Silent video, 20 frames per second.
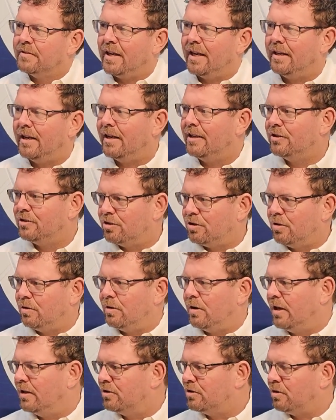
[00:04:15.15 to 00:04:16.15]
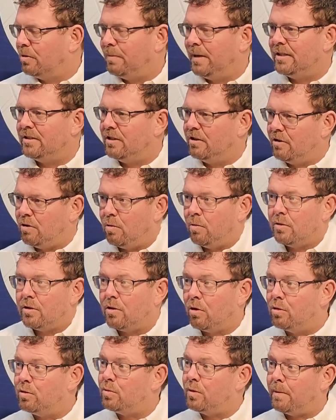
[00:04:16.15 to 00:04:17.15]
And so basically
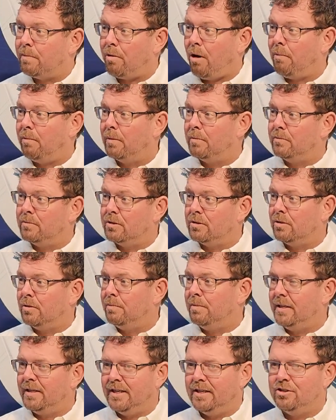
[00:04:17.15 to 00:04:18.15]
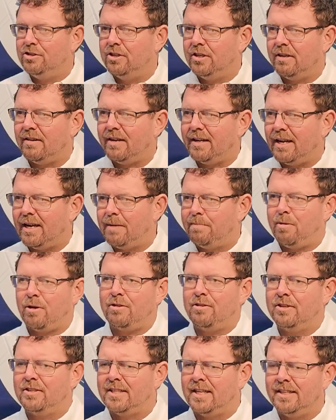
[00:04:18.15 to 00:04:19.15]
those were the problems. So being an engineer, I
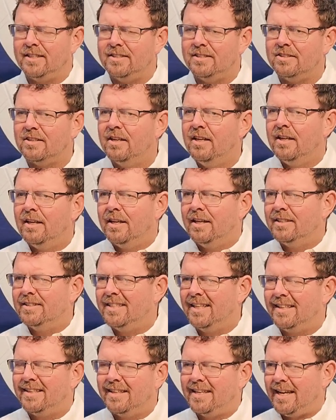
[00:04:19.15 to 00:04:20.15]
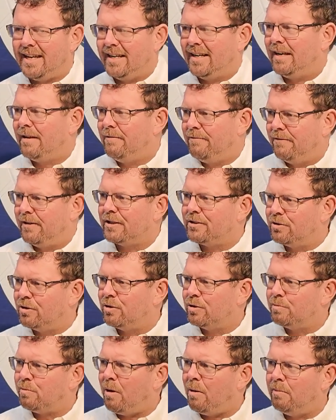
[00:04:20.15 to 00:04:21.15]
hypothesized and said, can I fix
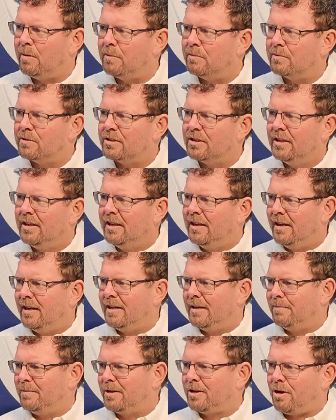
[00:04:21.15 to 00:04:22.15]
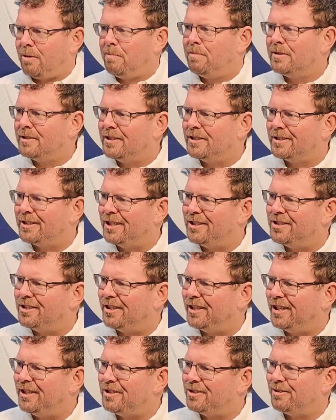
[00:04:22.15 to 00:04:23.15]
those problems? Yeah. And I'm a composites
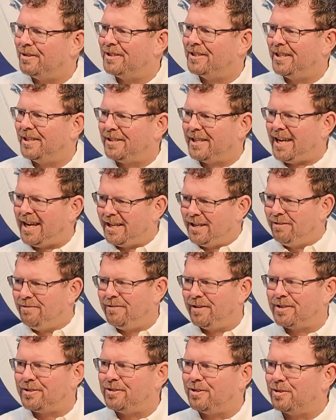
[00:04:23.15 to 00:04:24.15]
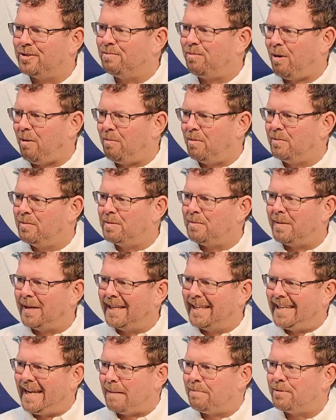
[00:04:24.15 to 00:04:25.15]
engineer, so I said, can I fix those problems by
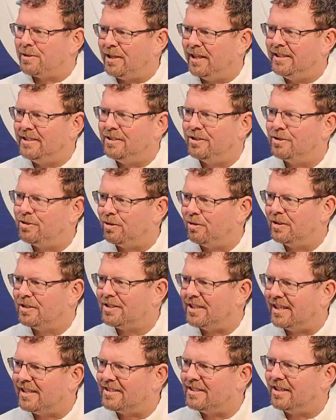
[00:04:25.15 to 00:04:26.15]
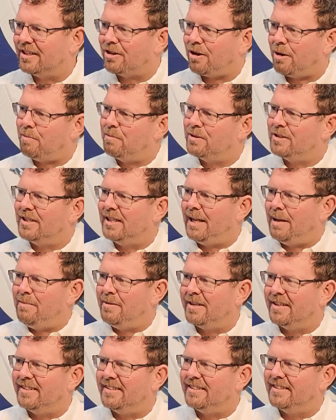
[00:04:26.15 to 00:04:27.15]
encapsulating solar cells in a composite
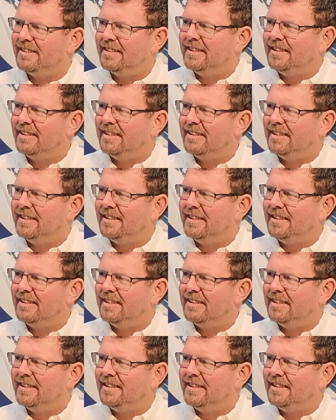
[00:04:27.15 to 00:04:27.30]
laminate?